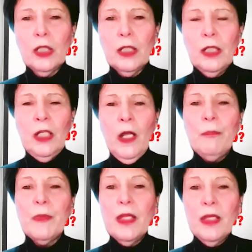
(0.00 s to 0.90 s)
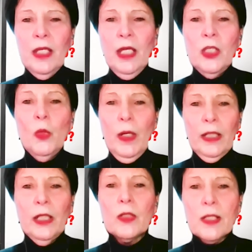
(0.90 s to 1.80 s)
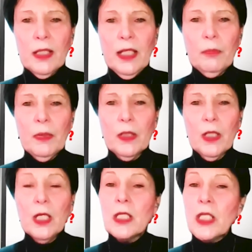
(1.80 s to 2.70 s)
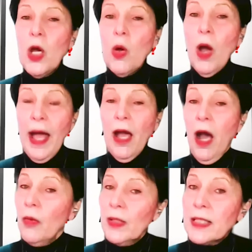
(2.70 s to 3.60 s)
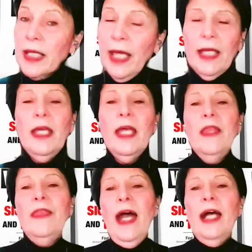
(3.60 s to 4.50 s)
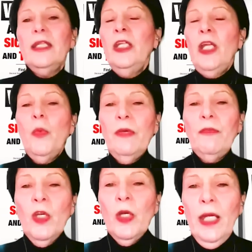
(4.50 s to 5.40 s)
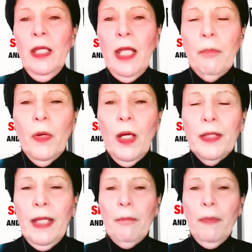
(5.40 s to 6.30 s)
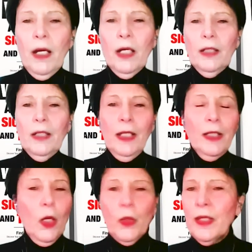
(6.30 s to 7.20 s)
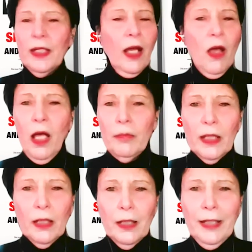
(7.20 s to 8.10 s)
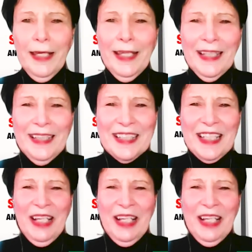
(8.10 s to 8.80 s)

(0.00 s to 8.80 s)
you know, then you wanna get your sleep. So I always say that, you know, if you're in that part, and no, you cannot call me at that